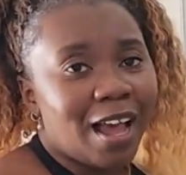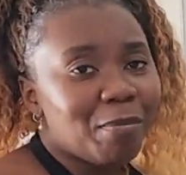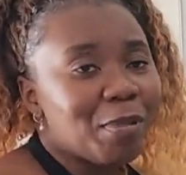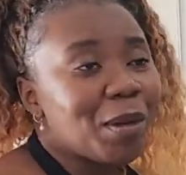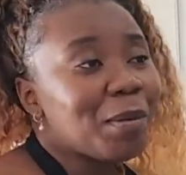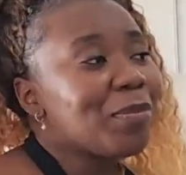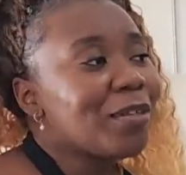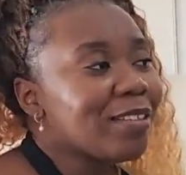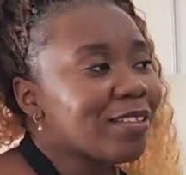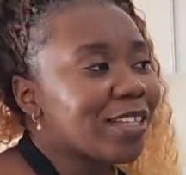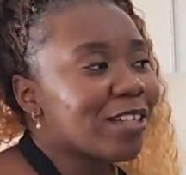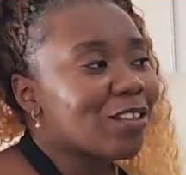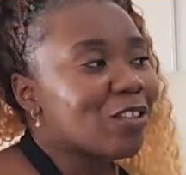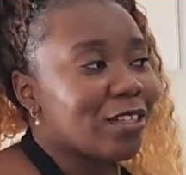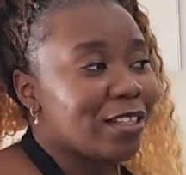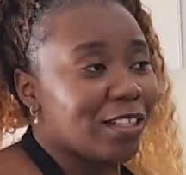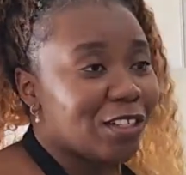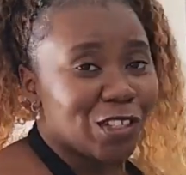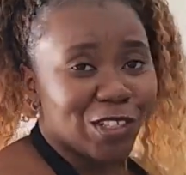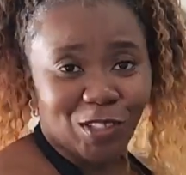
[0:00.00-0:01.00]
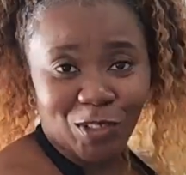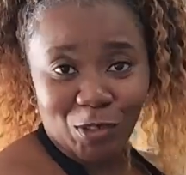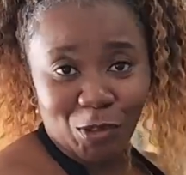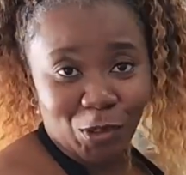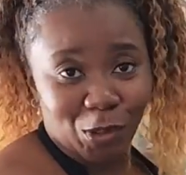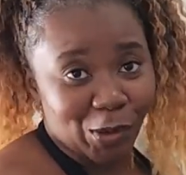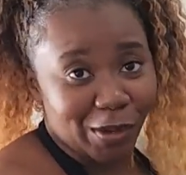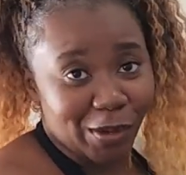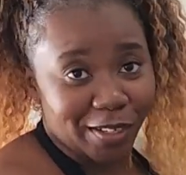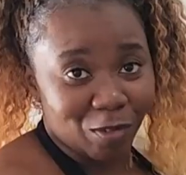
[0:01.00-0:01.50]
Peppers actually just
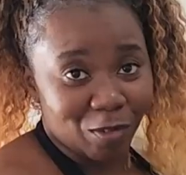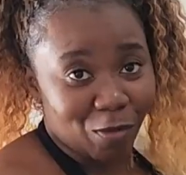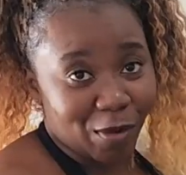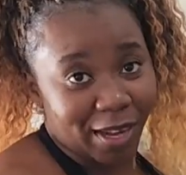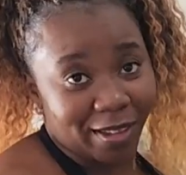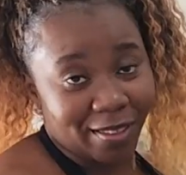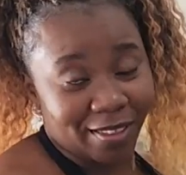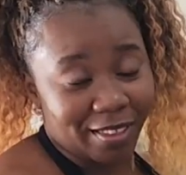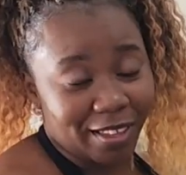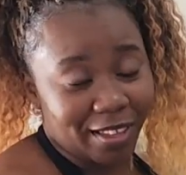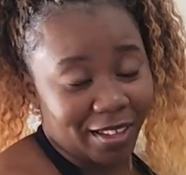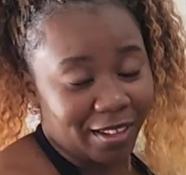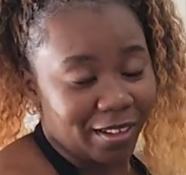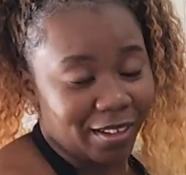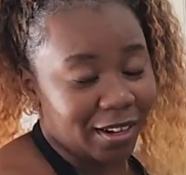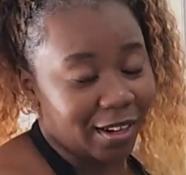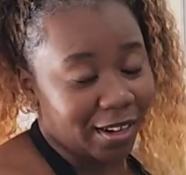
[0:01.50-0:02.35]
grow as one thing.